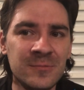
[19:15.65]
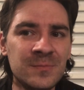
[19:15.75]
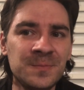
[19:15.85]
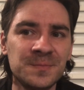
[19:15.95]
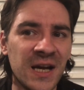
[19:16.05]

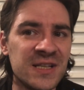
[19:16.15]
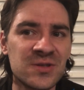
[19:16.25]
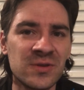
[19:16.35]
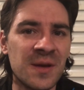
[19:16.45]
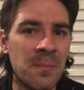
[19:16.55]
and
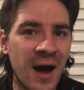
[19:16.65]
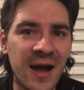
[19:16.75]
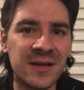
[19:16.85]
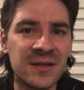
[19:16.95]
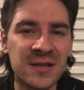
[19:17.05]
to
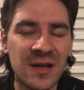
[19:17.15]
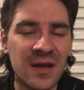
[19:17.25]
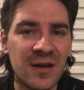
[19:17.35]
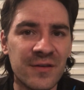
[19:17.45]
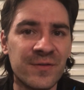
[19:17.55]
demand
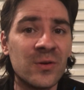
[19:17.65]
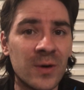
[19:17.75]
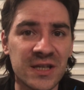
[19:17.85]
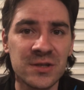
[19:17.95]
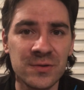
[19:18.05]
for
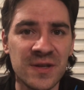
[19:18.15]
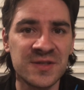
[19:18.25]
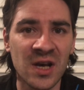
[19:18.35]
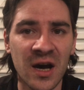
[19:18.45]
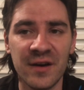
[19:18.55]
what you
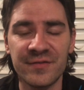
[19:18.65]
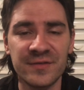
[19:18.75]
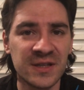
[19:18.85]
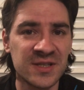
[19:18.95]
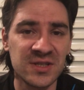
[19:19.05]
deserve.
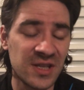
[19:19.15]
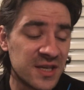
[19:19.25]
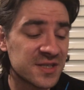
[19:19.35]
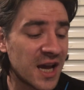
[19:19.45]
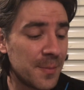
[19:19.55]
Because
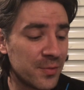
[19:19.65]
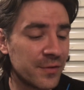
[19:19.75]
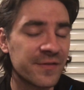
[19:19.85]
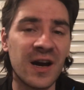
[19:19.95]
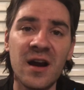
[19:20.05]
these
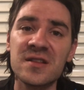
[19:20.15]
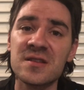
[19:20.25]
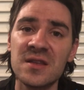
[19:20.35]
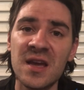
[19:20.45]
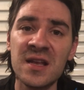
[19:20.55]
couple of cards
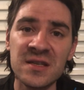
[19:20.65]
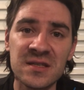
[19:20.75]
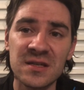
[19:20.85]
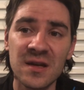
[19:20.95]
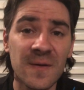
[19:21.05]
at the
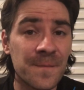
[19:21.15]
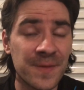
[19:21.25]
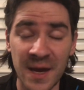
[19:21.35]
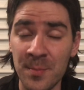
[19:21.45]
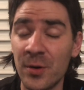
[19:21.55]
end,
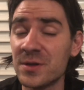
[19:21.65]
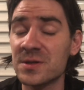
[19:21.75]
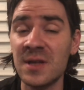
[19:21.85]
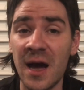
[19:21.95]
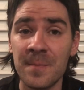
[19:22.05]
they point
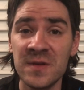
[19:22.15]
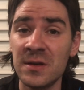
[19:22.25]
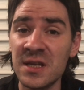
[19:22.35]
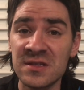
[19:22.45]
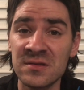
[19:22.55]
to that. You
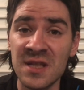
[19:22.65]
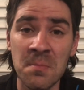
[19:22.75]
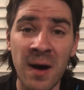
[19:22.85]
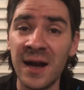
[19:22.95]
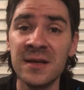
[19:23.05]
need to
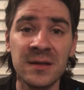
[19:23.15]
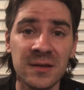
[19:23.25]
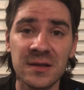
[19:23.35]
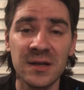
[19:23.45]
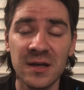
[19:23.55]

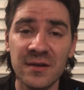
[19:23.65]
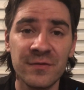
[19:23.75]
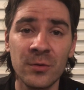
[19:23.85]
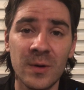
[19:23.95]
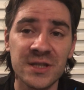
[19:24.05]
demand
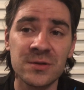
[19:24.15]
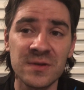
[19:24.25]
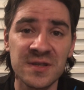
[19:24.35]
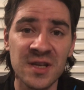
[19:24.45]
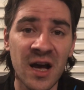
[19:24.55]
for what you
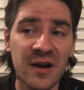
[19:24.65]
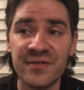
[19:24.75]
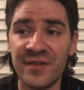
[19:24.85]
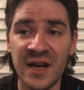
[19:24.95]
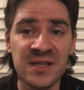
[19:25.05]

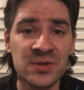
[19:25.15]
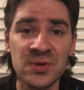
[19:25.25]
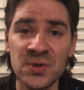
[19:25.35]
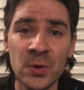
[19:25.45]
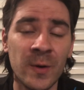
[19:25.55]
deserve and to
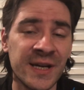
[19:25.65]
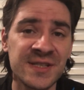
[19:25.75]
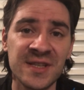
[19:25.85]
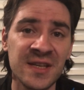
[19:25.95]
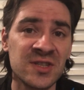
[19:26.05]
do what
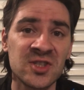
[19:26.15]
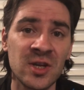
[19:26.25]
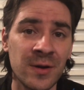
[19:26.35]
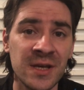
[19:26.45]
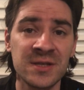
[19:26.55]
is
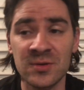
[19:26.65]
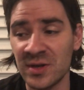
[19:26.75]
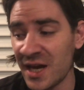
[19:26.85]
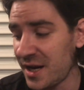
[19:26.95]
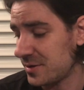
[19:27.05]
necessary to
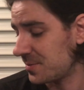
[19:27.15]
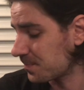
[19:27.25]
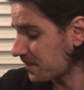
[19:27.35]
get it.